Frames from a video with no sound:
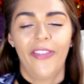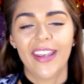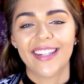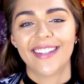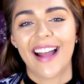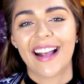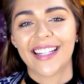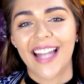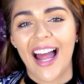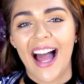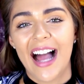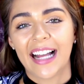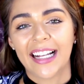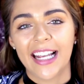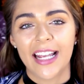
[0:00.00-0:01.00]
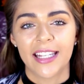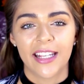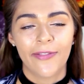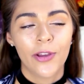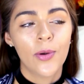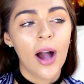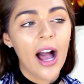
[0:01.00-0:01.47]
This next hack is
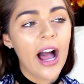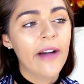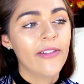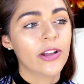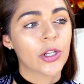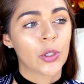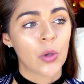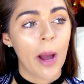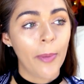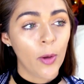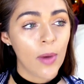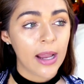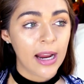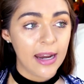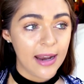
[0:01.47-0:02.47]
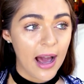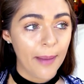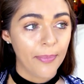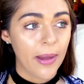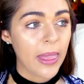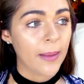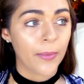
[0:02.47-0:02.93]
if you have trouble waking
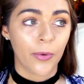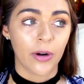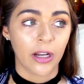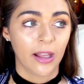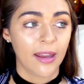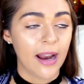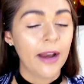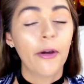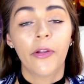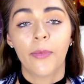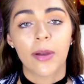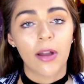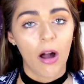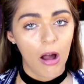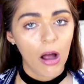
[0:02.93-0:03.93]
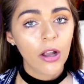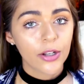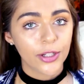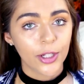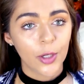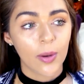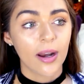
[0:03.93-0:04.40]
up in the morning, and I know that we all
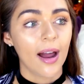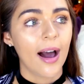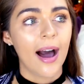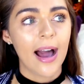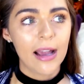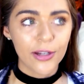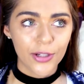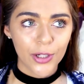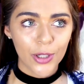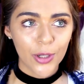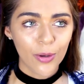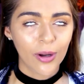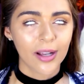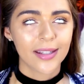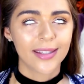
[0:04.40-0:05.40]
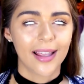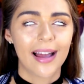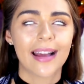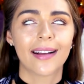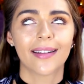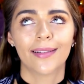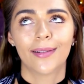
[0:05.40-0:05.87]
do, and I do, because
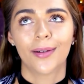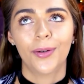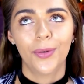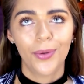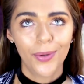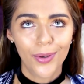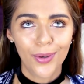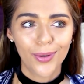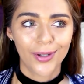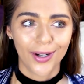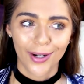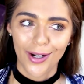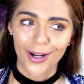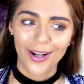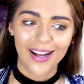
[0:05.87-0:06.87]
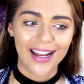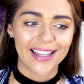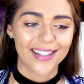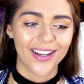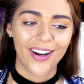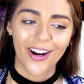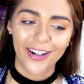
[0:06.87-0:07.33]
like, oh girl,
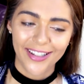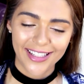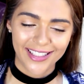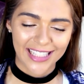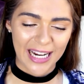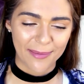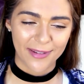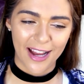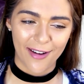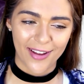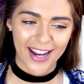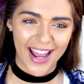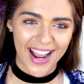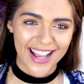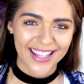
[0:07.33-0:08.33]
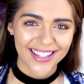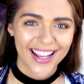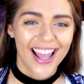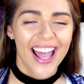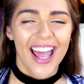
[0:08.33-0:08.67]
it's hard to sleep nowadays.